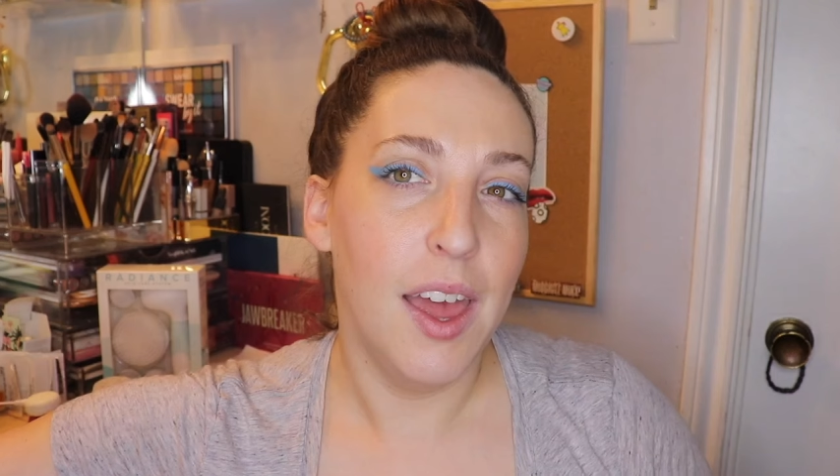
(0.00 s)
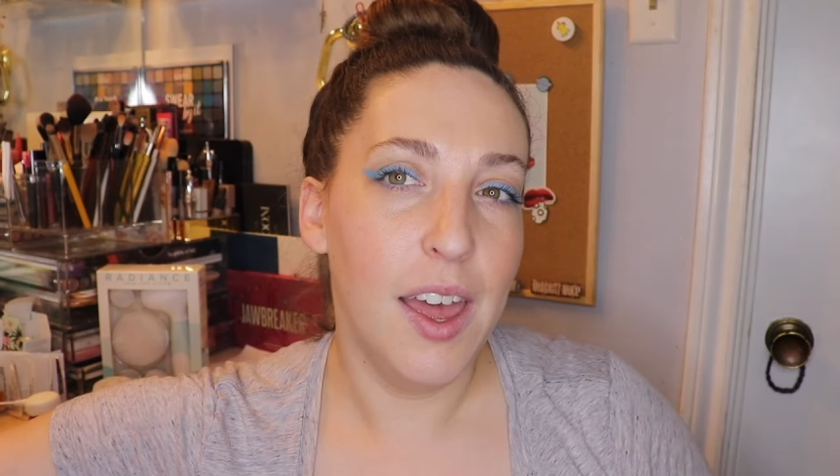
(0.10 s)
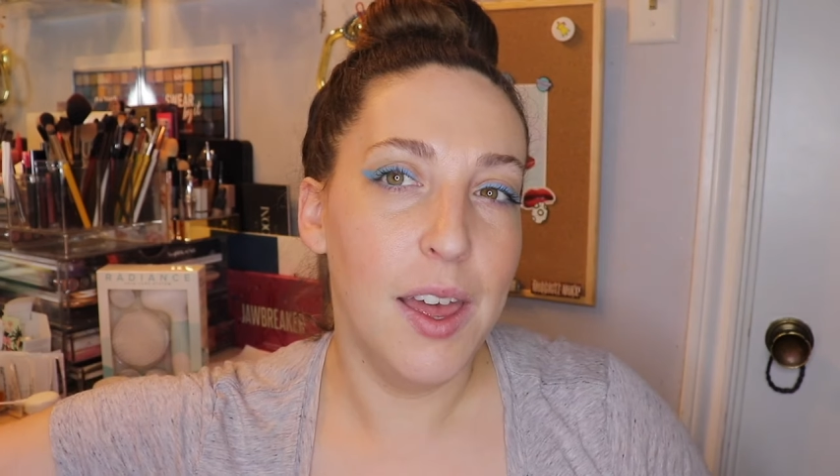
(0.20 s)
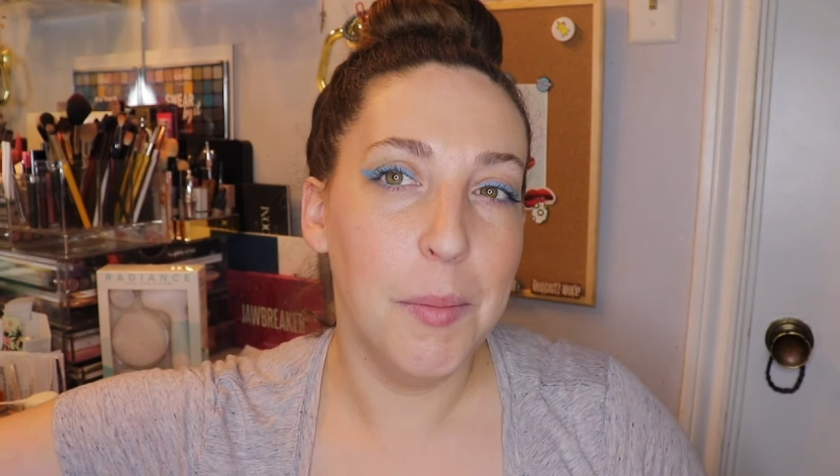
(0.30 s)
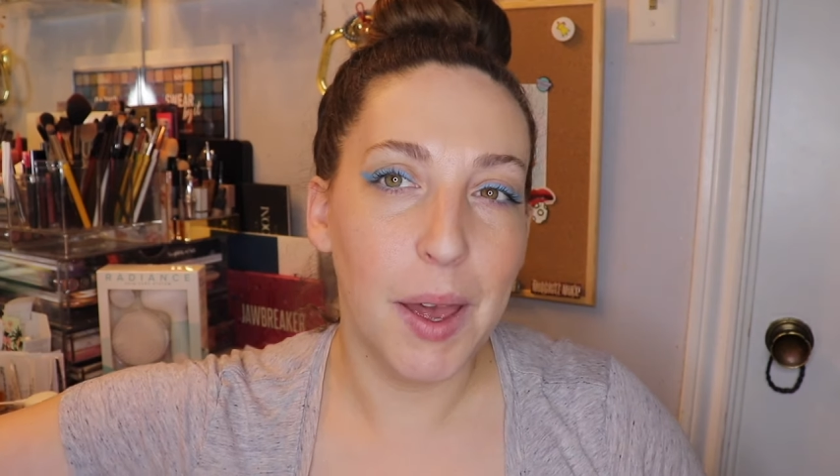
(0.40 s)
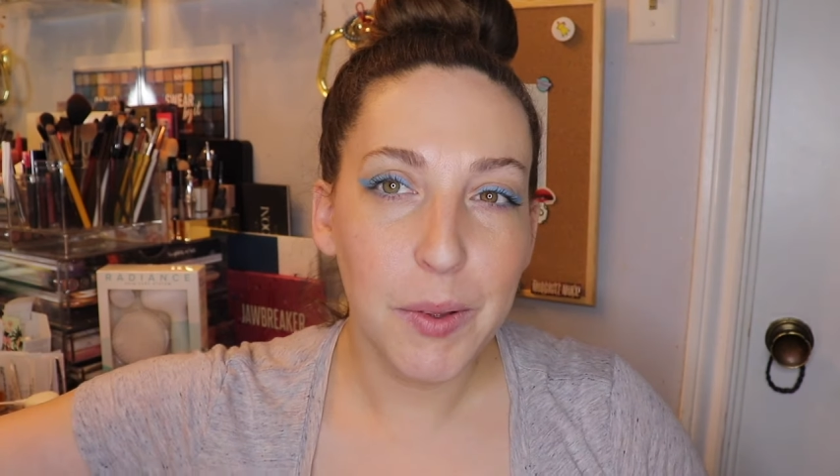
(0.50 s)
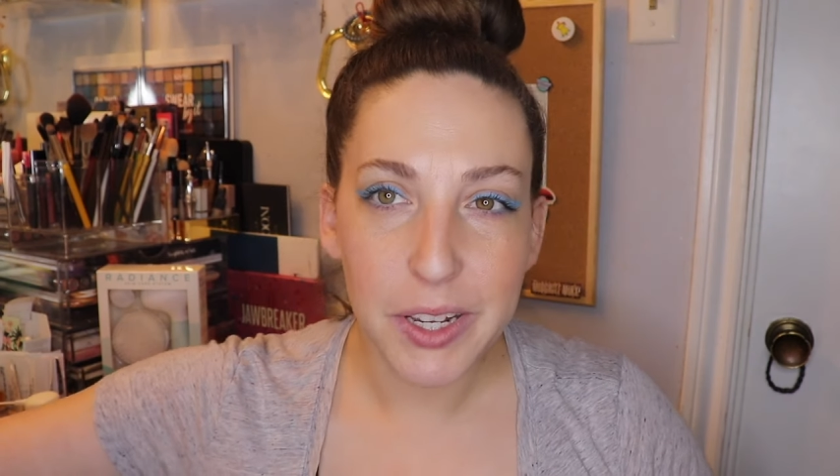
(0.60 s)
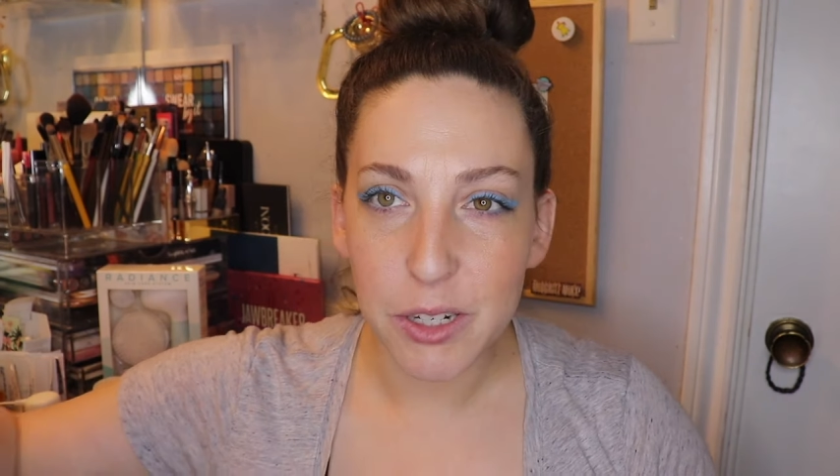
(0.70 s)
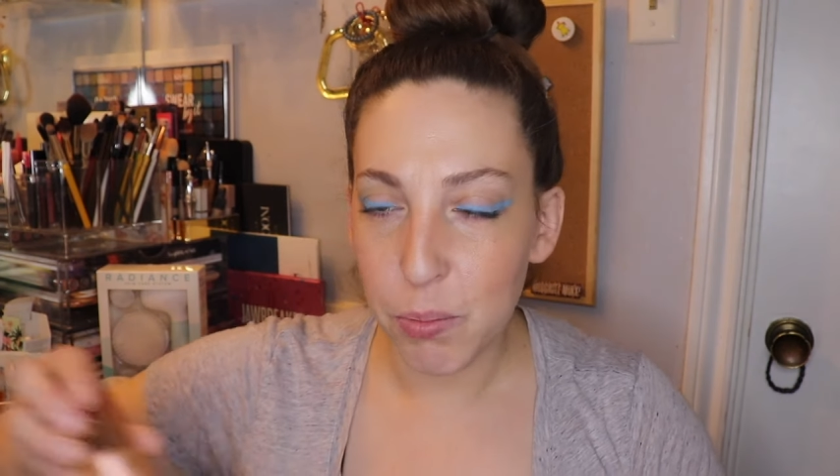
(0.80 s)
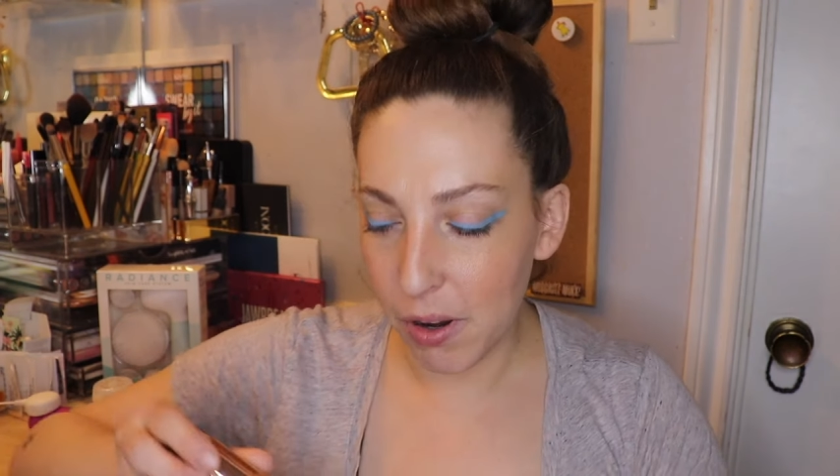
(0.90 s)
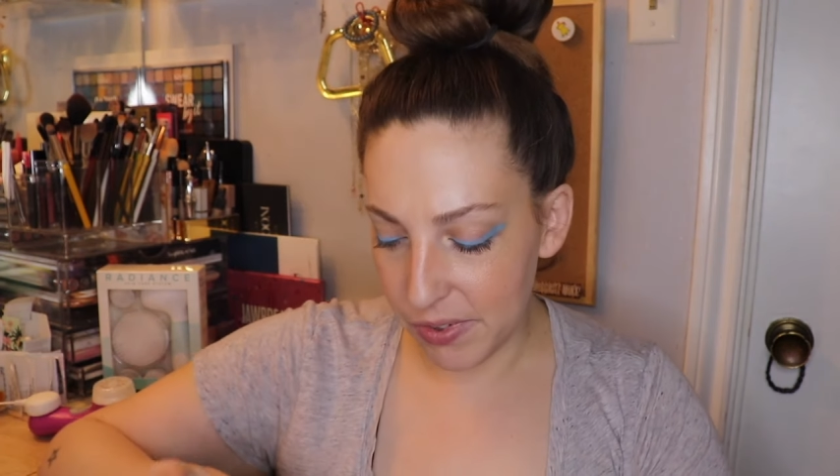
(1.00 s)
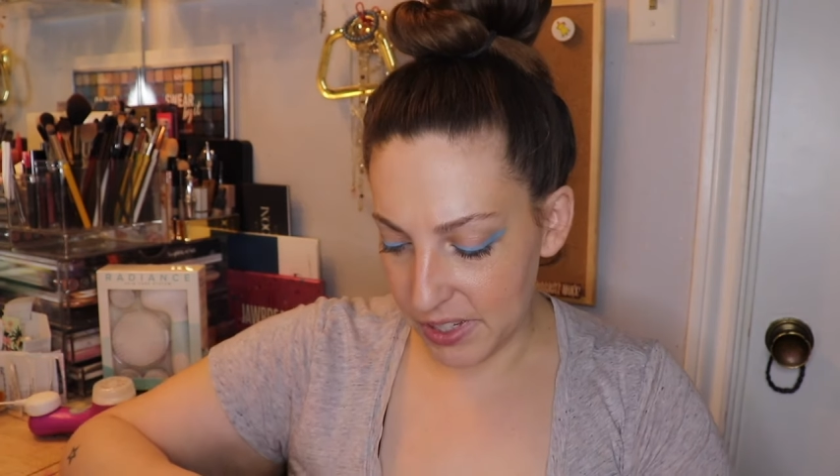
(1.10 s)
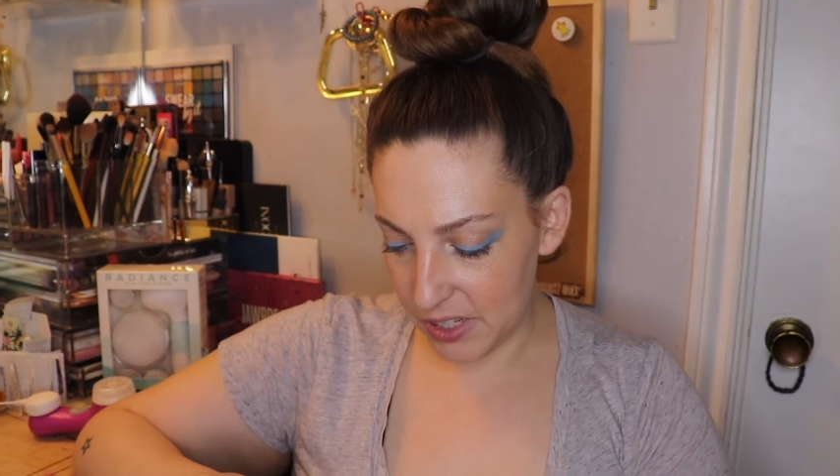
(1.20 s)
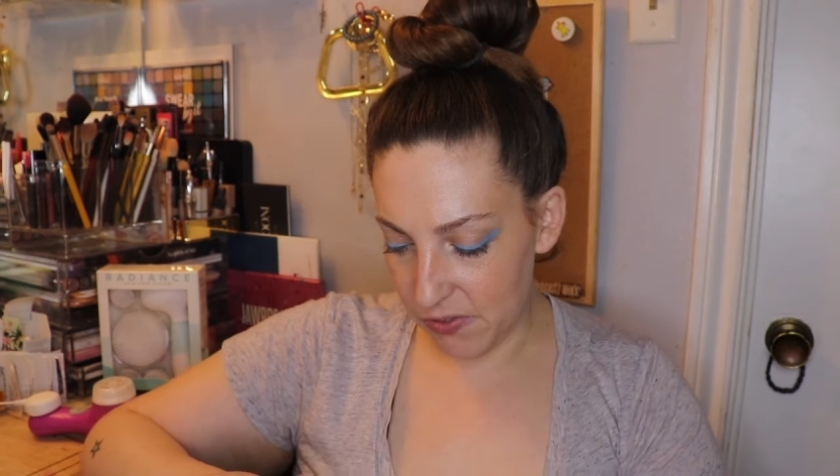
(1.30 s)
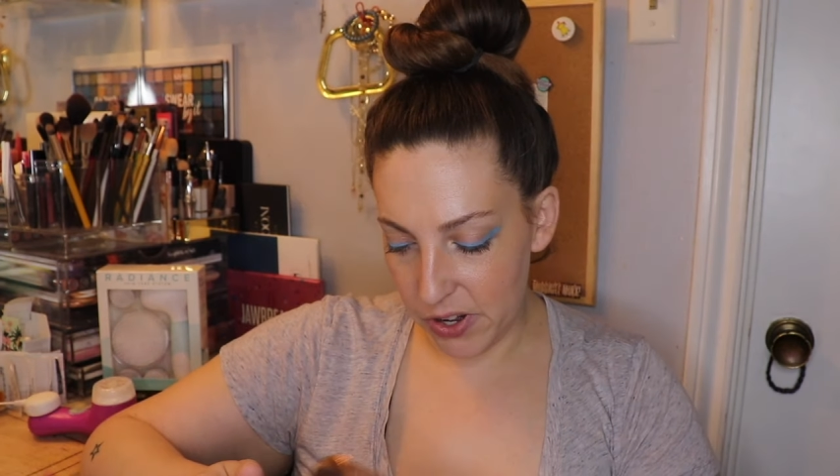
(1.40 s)
I would like to preface
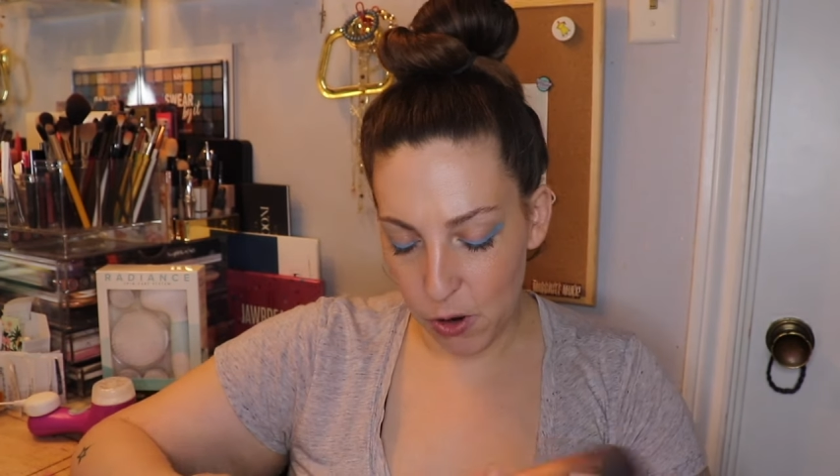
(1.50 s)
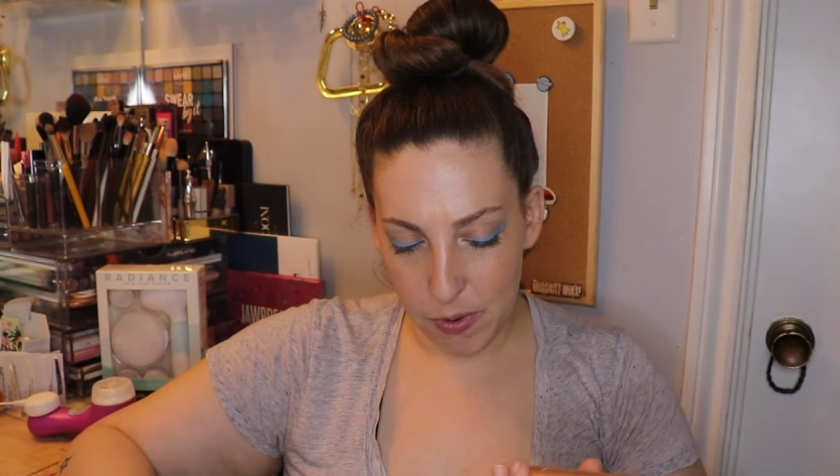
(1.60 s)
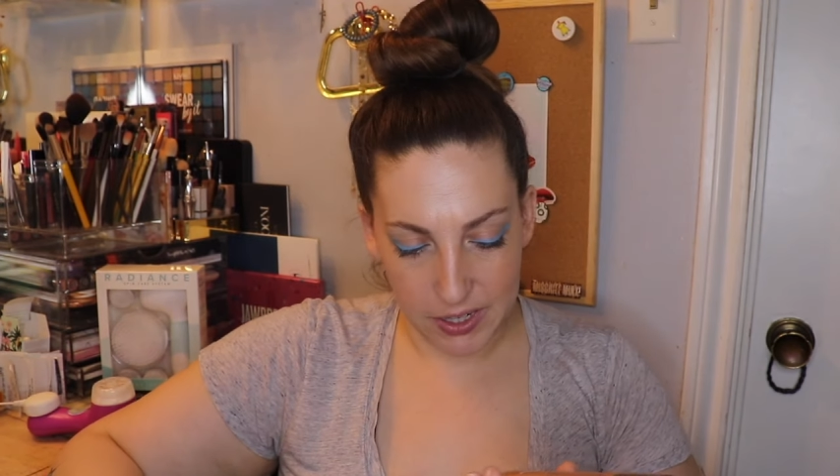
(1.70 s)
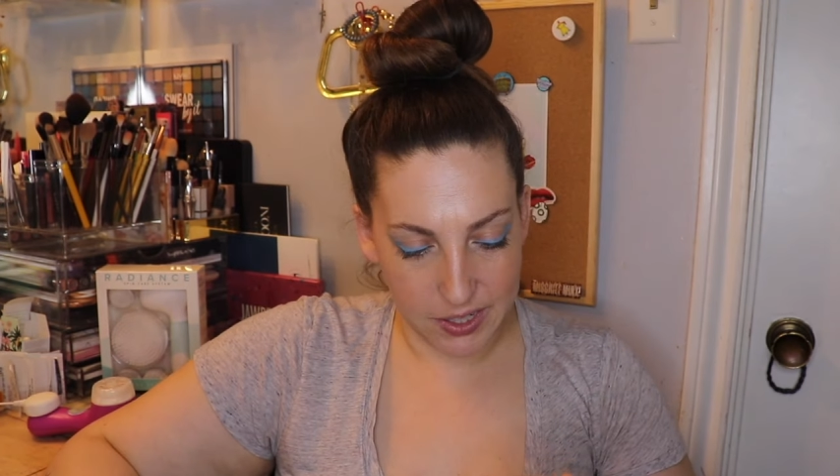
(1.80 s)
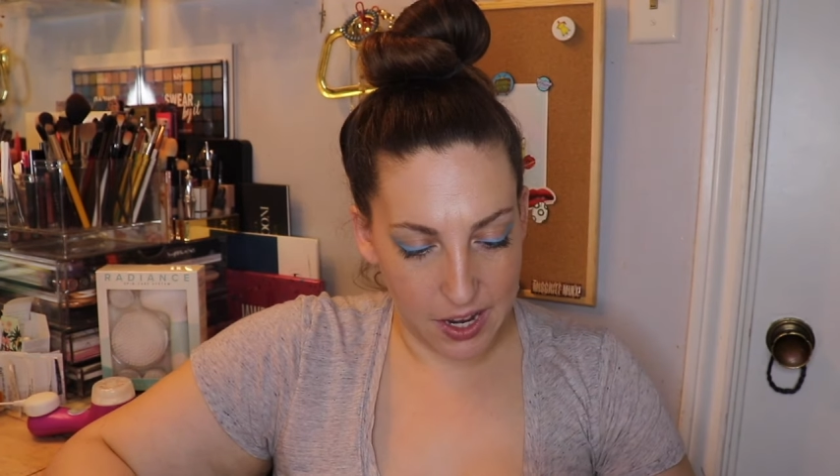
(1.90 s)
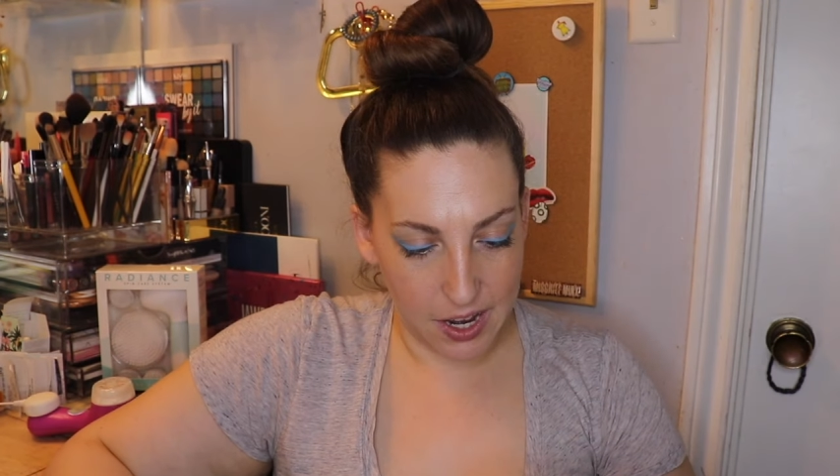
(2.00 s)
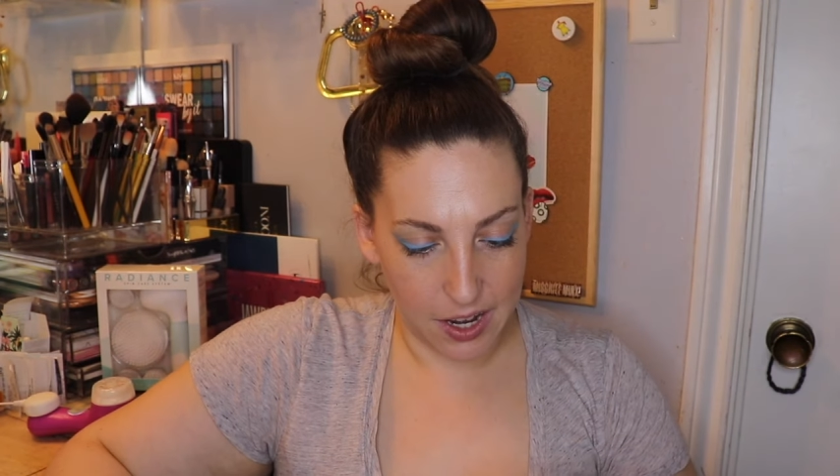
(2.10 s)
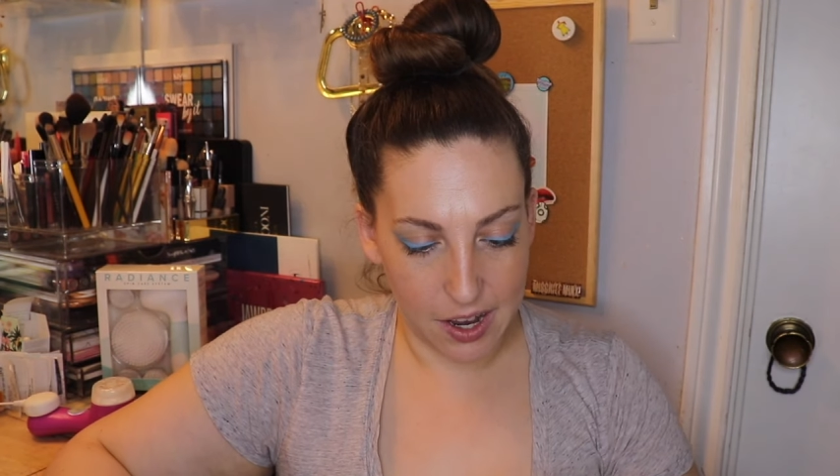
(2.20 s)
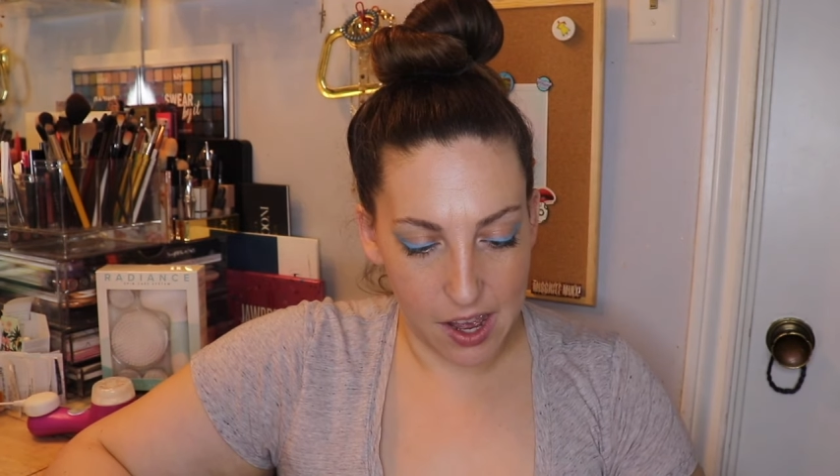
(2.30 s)
this video by saying